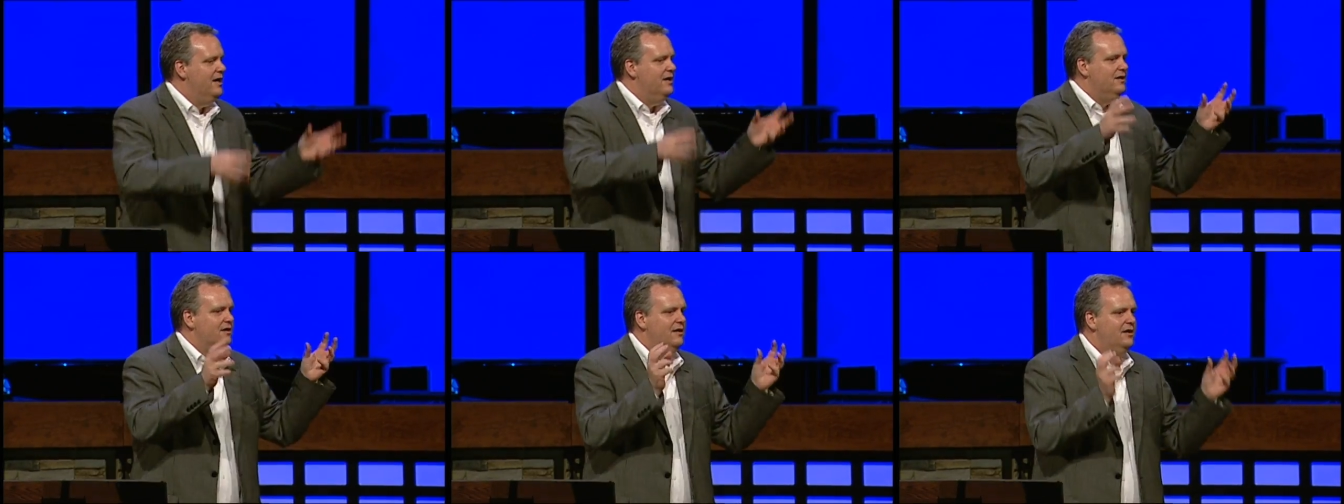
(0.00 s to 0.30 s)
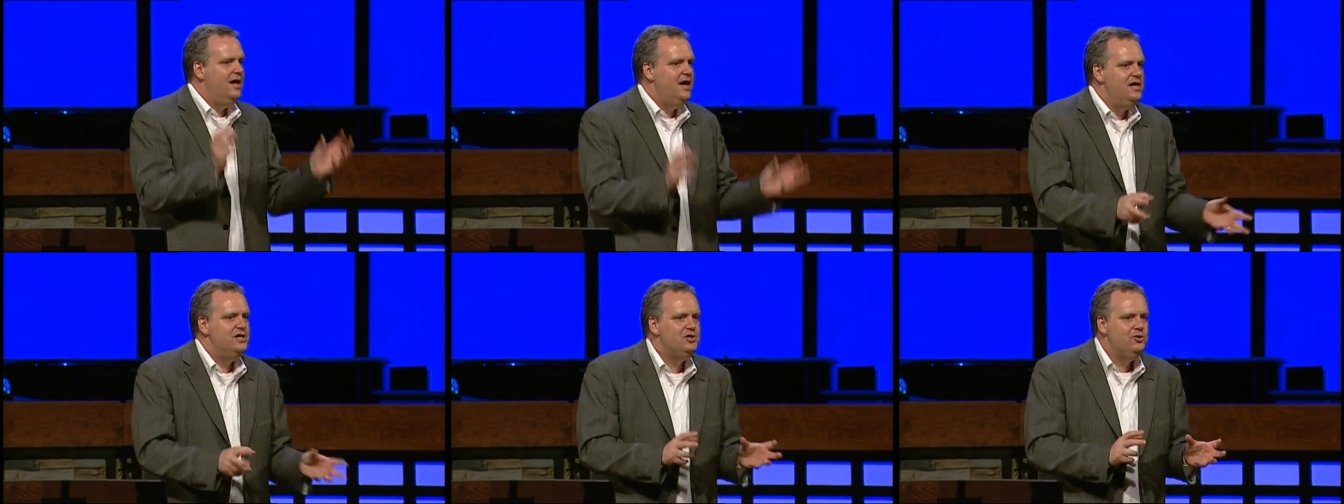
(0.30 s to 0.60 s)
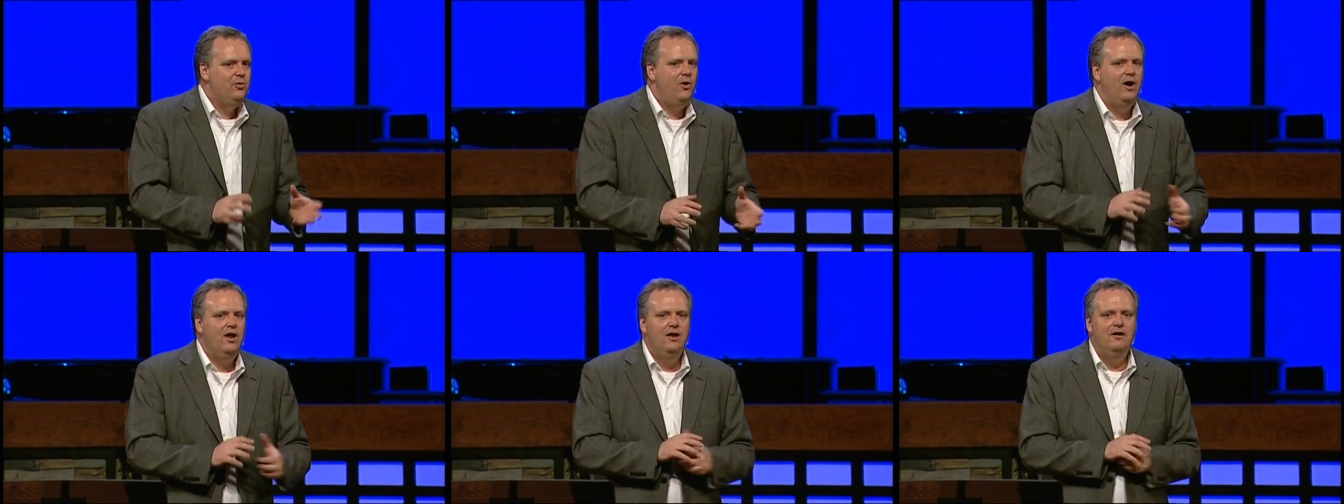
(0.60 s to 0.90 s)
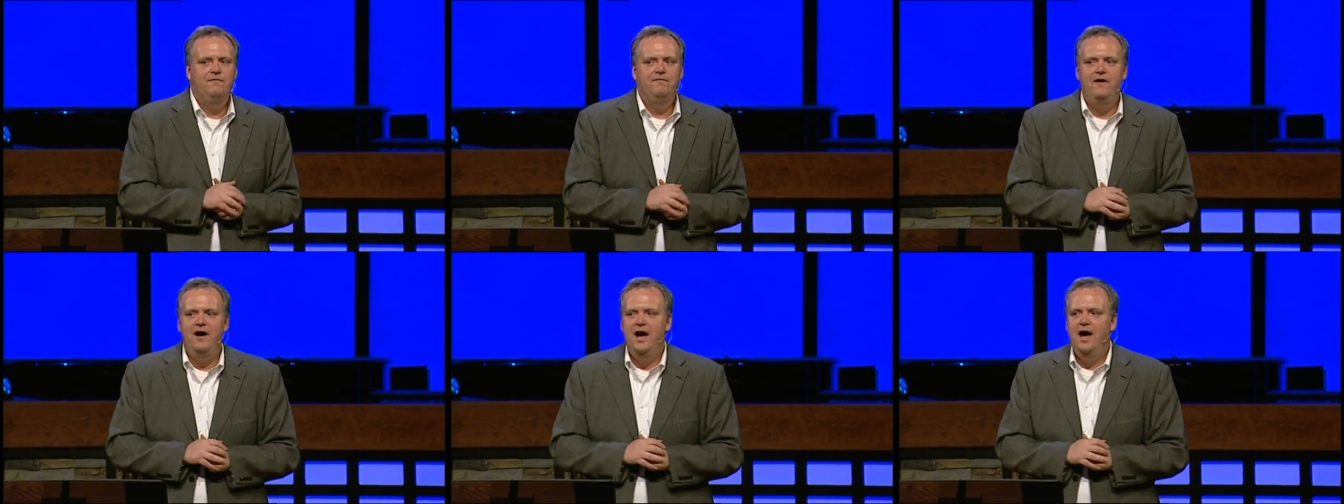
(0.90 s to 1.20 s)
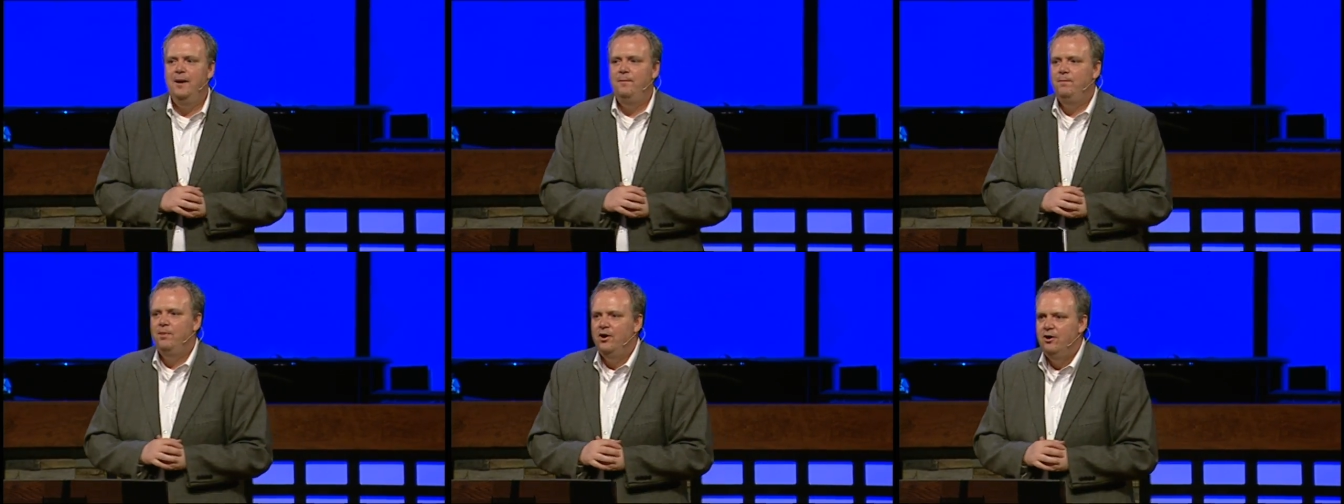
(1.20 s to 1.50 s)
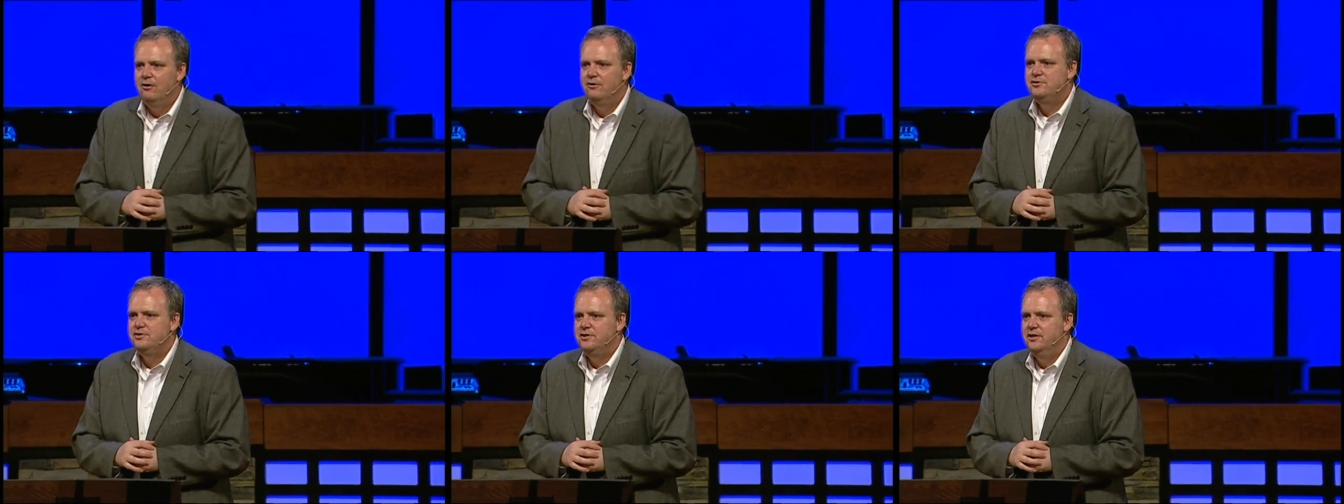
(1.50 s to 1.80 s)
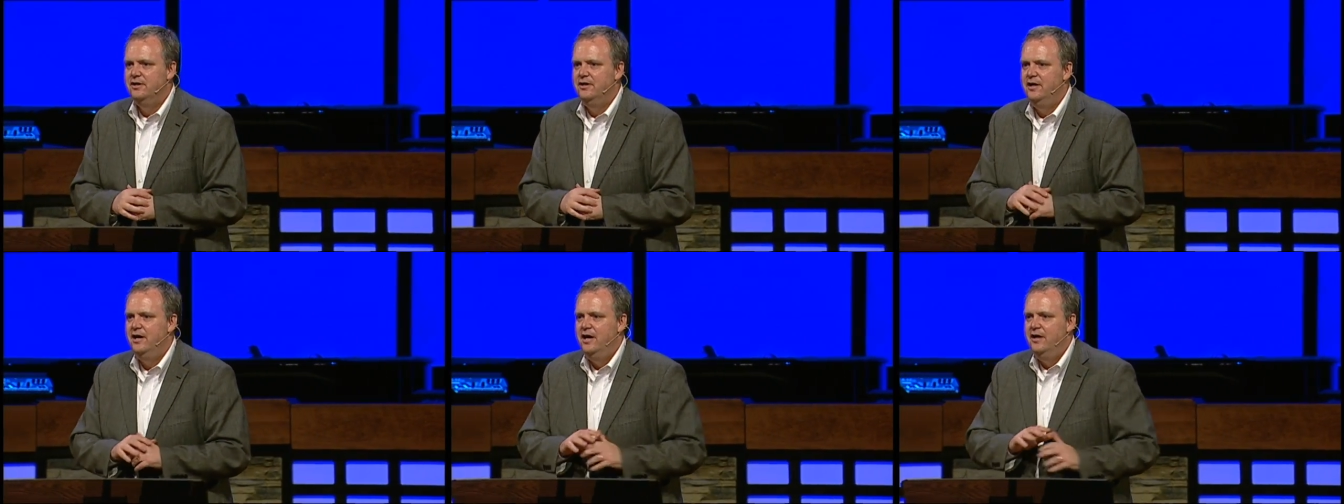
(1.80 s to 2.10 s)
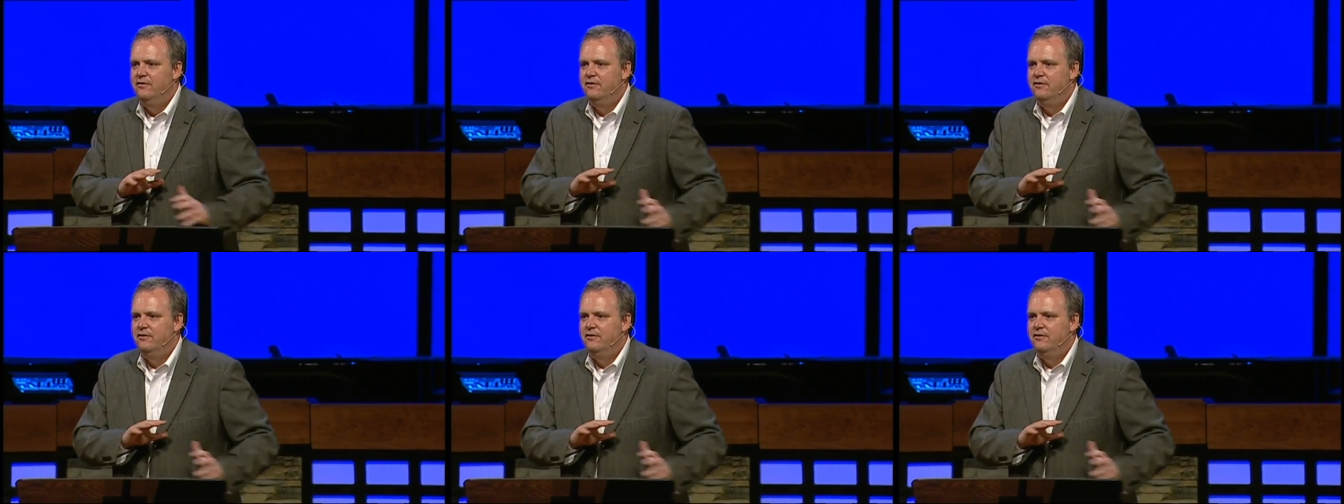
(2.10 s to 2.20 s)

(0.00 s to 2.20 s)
least qualified person,